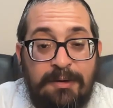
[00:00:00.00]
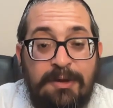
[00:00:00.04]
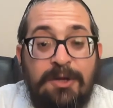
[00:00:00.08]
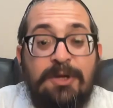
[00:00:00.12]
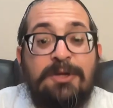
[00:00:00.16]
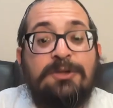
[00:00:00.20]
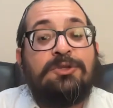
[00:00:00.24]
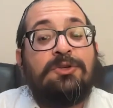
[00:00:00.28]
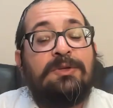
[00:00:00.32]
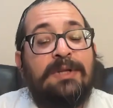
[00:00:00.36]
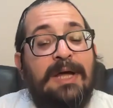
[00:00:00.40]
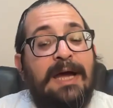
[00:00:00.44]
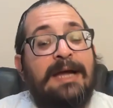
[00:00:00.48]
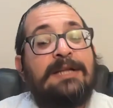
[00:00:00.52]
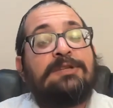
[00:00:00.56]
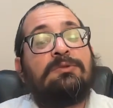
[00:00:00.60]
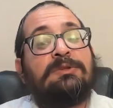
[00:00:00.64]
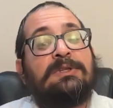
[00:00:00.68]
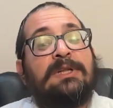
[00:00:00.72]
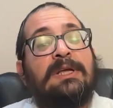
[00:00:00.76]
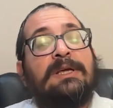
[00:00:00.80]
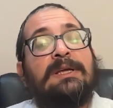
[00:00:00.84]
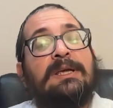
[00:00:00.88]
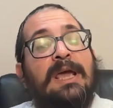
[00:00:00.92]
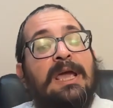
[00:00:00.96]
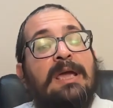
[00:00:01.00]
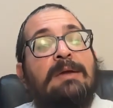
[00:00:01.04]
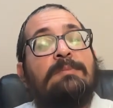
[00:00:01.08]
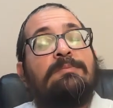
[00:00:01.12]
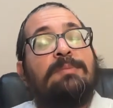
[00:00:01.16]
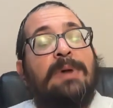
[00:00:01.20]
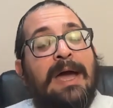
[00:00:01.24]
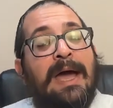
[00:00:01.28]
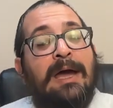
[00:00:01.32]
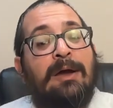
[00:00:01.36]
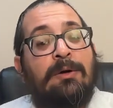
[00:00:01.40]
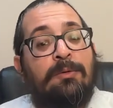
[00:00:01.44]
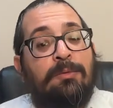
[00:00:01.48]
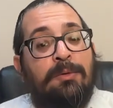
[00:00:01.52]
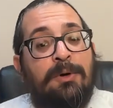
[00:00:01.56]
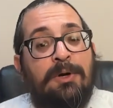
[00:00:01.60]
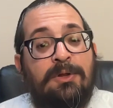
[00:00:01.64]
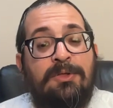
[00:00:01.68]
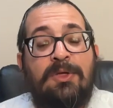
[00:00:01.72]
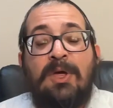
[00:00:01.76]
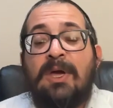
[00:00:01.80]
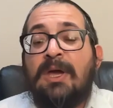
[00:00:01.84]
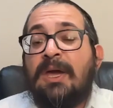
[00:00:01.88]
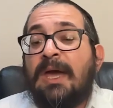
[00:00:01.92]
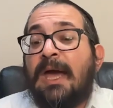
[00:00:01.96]
So that's what they came back with.
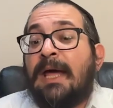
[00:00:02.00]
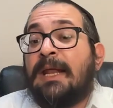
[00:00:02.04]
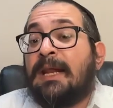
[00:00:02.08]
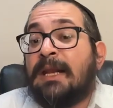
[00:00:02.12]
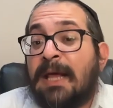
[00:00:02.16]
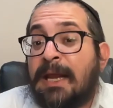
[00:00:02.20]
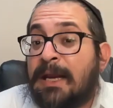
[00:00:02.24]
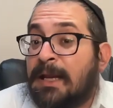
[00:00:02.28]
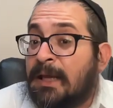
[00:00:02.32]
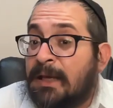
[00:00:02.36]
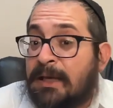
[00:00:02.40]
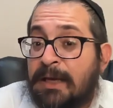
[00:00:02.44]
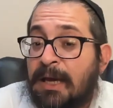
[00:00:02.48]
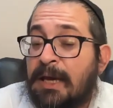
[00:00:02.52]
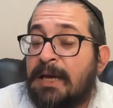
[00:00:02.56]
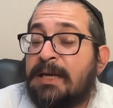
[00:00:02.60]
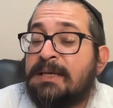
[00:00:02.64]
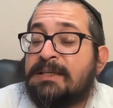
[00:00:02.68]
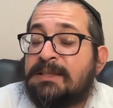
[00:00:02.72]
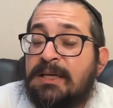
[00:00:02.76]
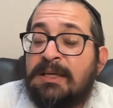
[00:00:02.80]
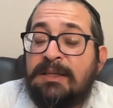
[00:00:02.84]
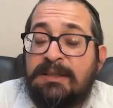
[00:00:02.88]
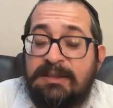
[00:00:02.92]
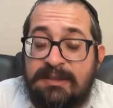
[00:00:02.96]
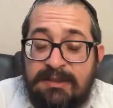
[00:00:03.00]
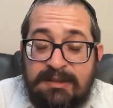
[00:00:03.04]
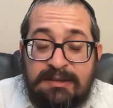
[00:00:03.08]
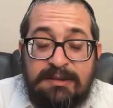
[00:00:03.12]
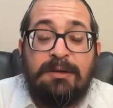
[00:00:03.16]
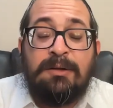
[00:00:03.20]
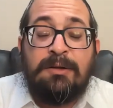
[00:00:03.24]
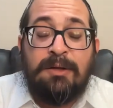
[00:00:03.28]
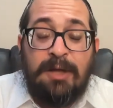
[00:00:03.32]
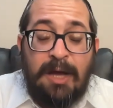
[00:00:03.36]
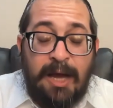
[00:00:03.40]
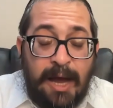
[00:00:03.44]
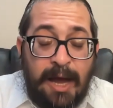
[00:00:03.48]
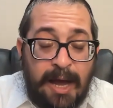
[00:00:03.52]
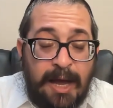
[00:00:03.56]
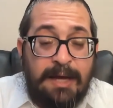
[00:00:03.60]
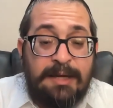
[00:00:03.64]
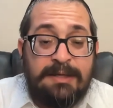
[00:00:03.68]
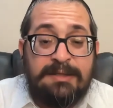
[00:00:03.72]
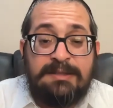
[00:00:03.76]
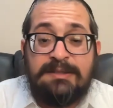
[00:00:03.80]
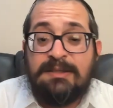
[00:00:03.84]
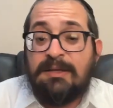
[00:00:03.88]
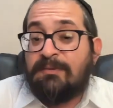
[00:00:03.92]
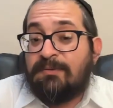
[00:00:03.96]
And in any case, it still
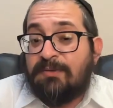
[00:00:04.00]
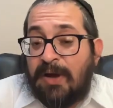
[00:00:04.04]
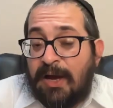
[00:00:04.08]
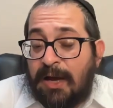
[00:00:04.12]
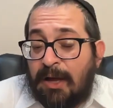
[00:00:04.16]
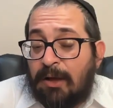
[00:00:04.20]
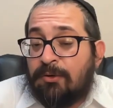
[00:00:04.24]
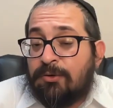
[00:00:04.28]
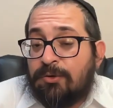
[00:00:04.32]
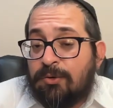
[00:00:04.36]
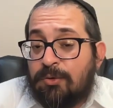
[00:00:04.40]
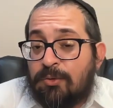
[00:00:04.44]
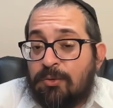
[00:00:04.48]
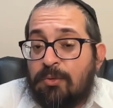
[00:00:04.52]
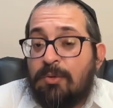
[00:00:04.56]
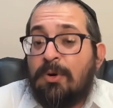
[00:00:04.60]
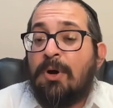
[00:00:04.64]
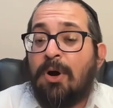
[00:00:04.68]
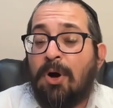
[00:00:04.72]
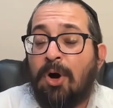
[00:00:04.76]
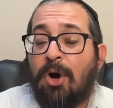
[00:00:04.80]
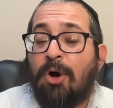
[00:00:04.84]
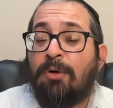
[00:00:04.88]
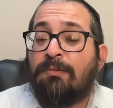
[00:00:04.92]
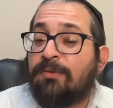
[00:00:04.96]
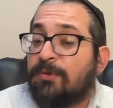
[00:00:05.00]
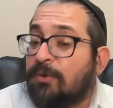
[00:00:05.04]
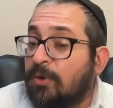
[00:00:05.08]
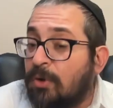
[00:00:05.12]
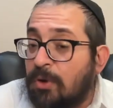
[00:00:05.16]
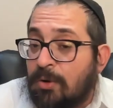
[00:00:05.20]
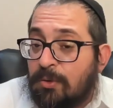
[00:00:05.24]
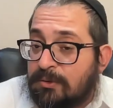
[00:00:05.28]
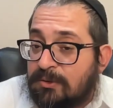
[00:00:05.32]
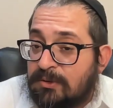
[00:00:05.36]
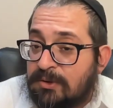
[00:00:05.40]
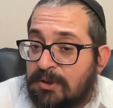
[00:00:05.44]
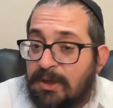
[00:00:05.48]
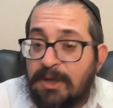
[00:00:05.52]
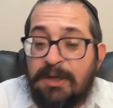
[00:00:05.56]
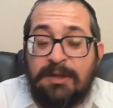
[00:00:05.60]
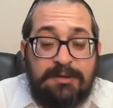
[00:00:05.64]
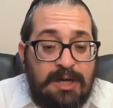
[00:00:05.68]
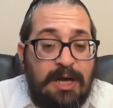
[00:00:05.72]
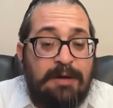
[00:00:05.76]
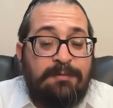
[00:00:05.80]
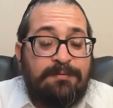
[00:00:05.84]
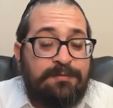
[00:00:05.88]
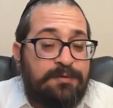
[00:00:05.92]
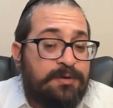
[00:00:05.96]
has the value of loot. It
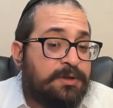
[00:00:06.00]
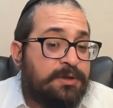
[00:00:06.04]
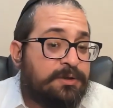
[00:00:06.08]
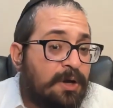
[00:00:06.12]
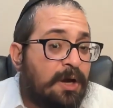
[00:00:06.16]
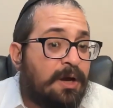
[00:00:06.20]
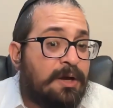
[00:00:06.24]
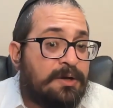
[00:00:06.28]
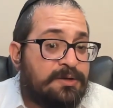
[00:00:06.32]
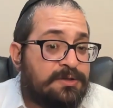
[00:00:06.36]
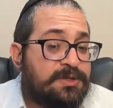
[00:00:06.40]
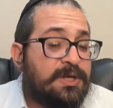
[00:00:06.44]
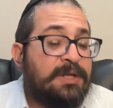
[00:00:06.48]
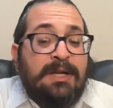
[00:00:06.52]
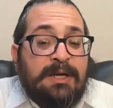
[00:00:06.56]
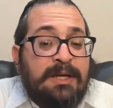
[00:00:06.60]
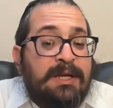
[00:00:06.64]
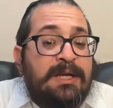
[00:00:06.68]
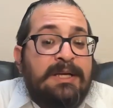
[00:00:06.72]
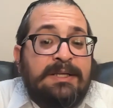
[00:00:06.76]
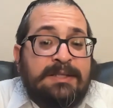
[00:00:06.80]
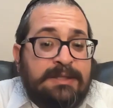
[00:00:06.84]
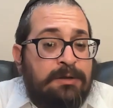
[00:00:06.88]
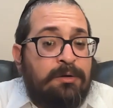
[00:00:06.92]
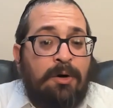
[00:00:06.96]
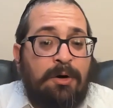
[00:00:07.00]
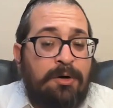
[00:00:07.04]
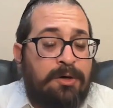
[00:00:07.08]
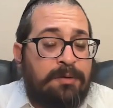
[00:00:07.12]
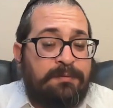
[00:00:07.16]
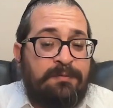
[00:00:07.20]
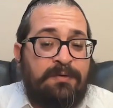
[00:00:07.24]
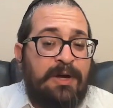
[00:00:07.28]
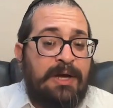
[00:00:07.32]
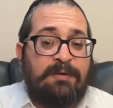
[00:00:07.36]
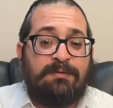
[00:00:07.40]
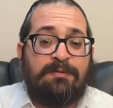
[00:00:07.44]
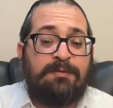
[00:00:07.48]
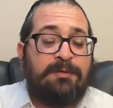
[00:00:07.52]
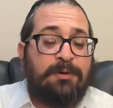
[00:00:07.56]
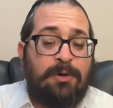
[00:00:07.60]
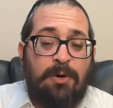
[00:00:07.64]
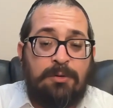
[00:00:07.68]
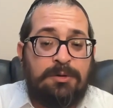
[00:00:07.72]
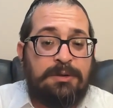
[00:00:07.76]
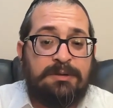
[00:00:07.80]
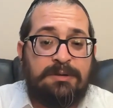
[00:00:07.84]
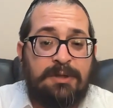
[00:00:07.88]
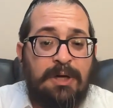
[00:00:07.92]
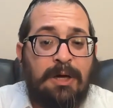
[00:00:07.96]
definitely does. And it is an artifact in the
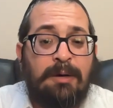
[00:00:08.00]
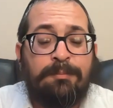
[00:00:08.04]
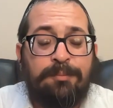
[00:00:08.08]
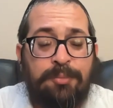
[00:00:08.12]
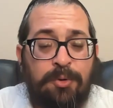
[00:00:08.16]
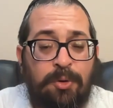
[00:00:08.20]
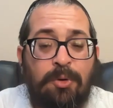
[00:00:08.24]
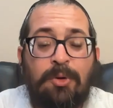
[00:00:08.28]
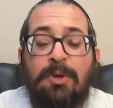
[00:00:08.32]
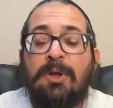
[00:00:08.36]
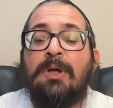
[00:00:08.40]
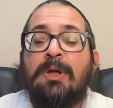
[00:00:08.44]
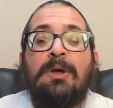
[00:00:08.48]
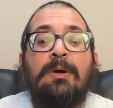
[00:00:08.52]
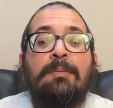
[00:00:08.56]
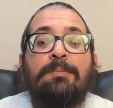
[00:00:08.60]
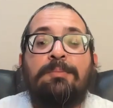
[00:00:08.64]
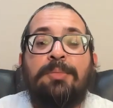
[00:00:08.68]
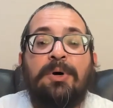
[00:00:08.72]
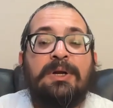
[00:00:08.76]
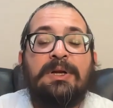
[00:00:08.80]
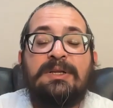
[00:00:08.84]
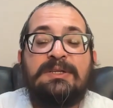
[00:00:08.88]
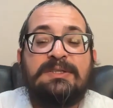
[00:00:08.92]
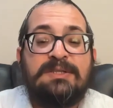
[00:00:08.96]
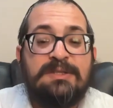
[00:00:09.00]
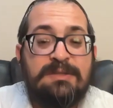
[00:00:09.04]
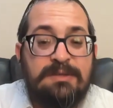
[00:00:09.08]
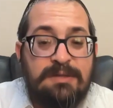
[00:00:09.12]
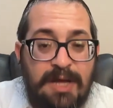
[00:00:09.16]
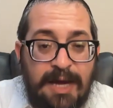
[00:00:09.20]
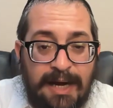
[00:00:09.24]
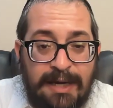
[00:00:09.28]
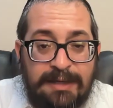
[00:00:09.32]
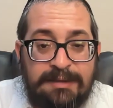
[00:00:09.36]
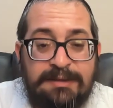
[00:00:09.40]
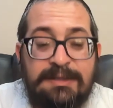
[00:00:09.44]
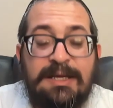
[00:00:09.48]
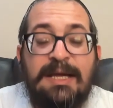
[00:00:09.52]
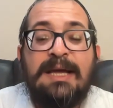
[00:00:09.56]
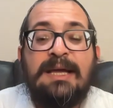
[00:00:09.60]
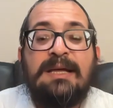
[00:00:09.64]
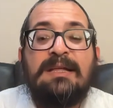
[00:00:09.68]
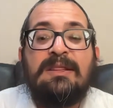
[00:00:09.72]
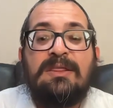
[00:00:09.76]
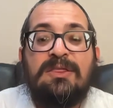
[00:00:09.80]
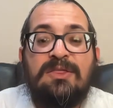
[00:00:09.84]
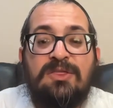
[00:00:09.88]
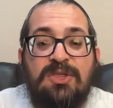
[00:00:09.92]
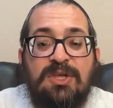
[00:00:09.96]
Holy Temple, but it's not
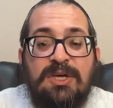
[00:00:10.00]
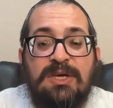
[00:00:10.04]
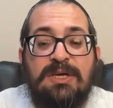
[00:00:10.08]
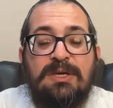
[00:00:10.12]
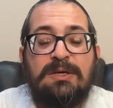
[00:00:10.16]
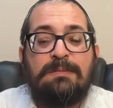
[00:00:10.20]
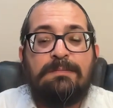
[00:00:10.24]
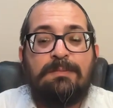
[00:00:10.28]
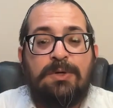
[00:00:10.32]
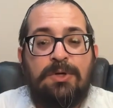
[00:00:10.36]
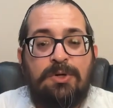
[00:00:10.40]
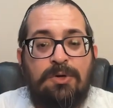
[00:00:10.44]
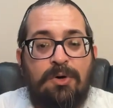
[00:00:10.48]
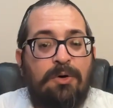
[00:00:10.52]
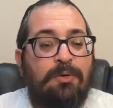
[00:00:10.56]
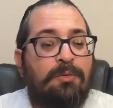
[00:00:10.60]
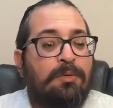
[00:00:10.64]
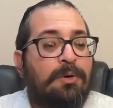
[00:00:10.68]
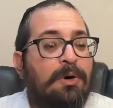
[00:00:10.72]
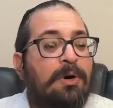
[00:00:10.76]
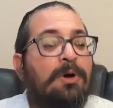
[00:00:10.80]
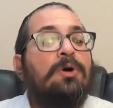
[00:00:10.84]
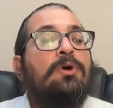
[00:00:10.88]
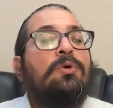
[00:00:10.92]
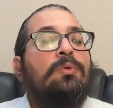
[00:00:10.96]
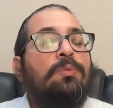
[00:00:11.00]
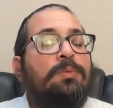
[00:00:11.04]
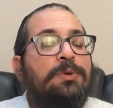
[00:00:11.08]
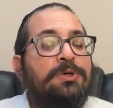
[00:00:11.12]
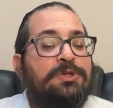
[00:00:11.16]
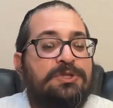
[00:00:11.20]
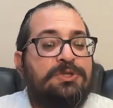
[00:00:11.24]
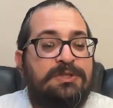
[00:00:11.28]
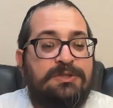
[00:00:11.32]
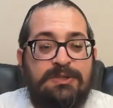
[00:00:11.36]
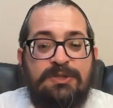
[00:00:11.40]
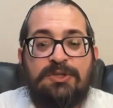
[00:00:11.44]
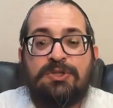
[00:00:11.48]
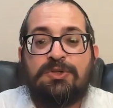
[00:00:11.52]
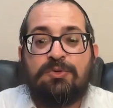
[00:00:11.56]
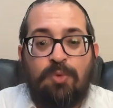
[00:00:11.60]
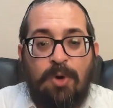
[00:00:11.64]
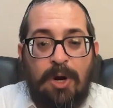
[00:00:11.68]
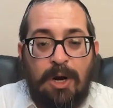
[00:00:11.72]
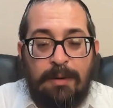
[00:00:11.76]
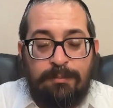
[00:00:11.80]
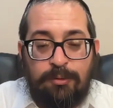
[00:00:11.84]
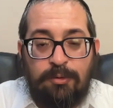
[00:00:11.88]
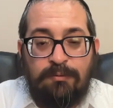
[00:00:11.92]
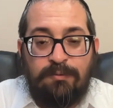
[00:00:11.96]
the menorah, which is
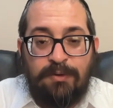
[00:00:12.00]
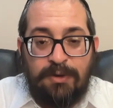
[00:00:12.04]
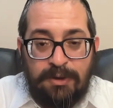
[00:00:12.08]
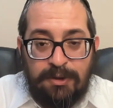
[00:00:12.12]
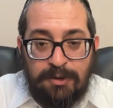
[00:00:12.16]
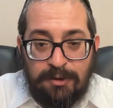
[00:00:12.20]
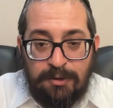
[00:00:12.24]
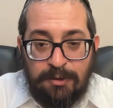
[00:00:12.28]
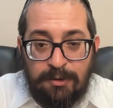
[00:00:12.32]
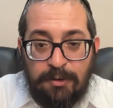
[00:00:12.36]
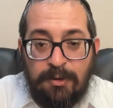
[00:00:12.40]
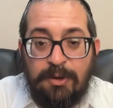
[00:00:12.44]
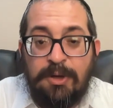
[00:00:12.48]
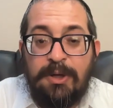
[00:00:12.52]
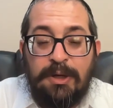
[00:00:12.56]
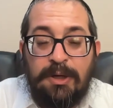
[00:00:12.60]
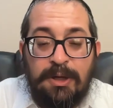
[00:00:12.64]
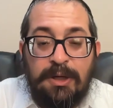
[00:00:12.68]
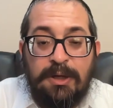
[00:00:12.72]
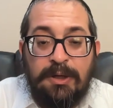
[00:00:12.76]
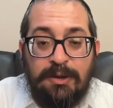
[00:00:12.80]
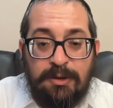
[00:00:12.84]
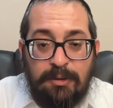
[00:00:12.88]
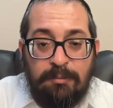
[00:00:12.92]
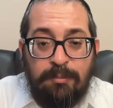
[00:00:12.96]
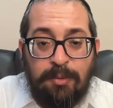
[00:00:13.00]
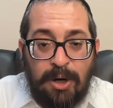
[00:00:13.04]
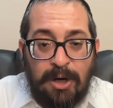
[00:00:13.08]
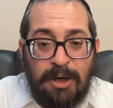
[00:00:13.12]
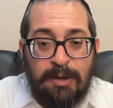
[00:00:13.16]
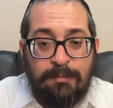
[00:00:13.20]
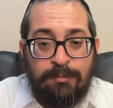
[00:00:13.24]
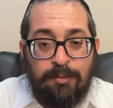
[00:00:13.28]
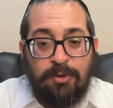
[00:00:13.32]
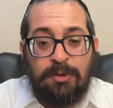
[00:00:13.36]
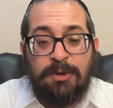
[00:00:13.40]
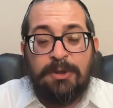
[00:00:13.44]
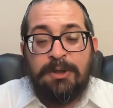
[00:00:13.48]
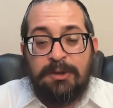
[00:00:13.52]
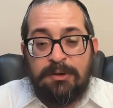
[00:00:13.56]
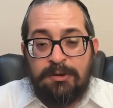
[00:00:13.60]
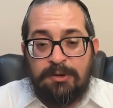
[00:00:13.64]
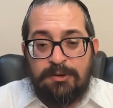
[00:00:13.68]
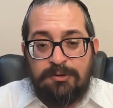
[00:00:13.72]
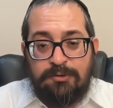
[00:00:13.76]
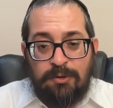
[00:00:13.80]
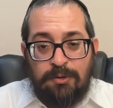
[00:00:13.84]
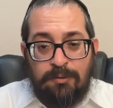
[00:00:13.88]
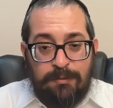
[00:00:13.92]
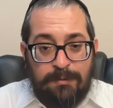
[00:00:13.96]
described over here in the Bible, in the
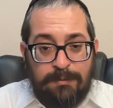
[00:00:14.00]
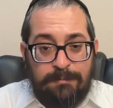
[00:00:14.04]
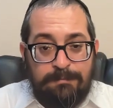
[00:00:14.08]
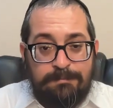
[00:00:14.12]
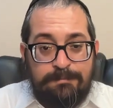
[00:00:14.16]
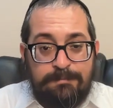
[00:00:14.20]
Torah.